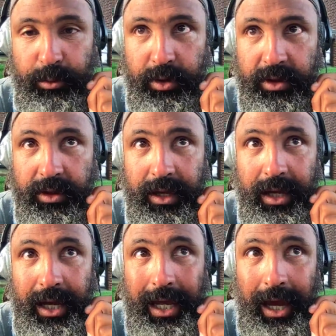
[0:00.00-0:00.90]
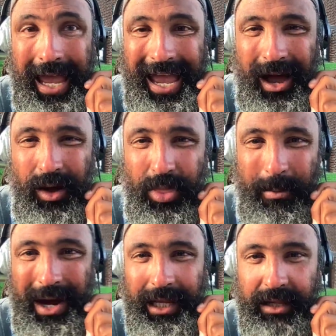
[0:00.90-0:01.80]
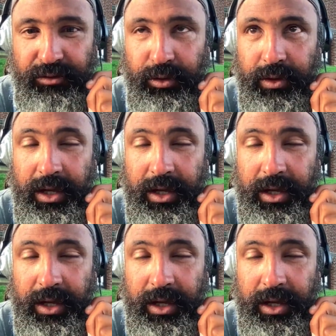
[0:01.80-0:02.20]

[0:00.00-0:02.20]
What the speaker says: with on the mind level?